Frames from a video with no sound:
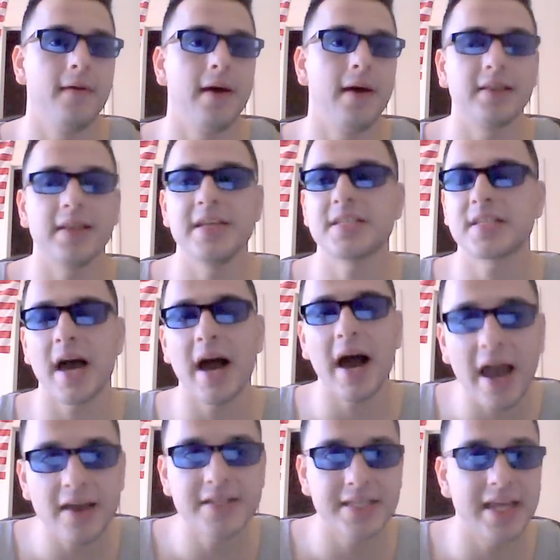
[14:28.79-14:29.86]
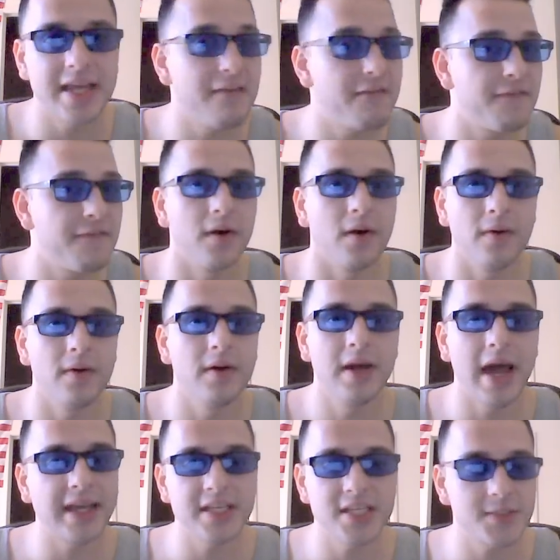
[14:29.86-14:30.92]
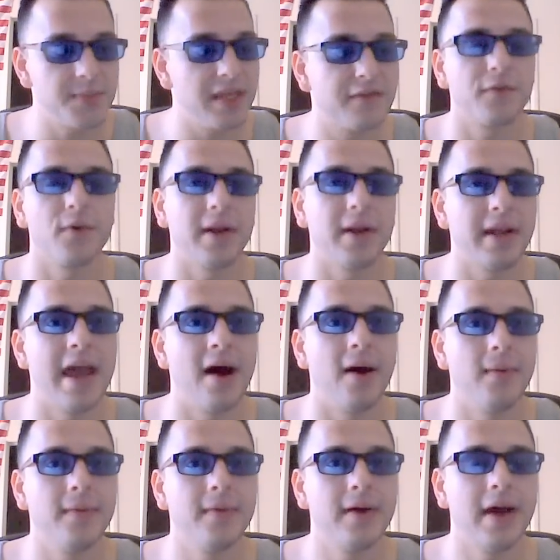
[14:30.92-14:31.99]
At least I today feel I can speak for it now.